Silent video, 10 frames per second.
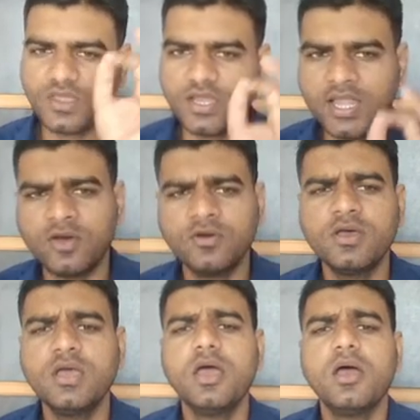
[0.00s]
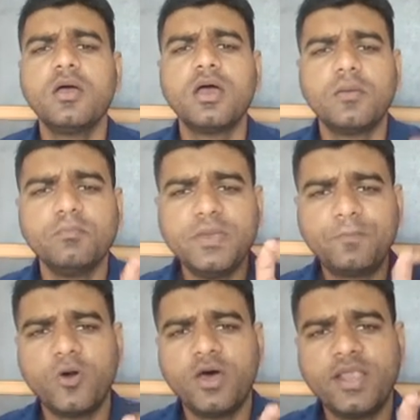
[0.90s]
Now
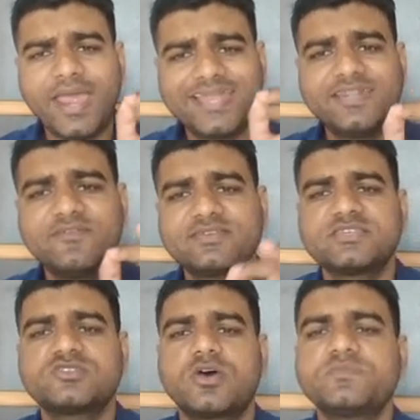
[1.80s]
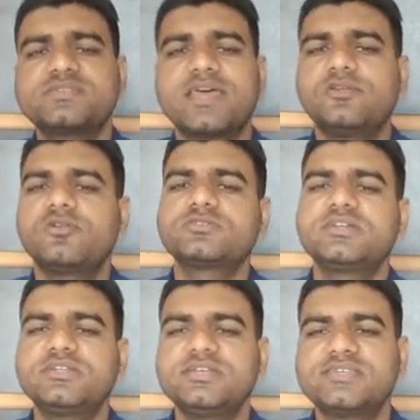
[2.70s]
before activations of the
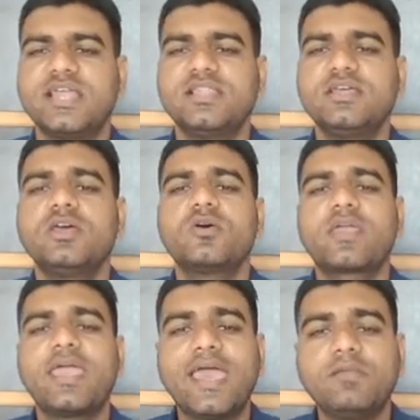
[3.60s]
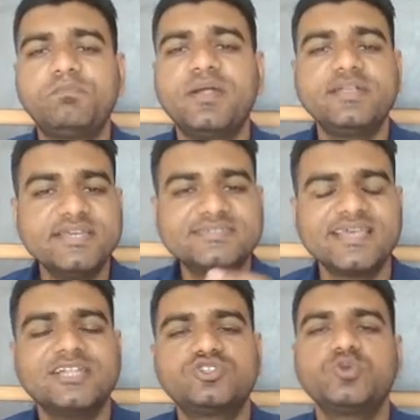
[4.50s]
cytotoxic T cell, okay, helper T
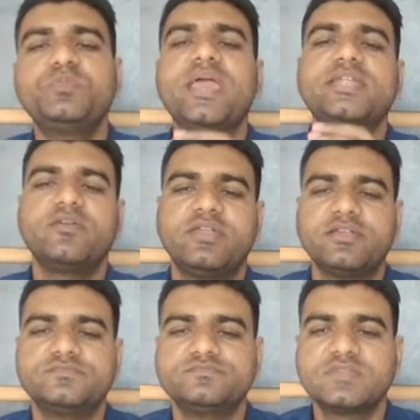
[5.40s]
cell should be activated.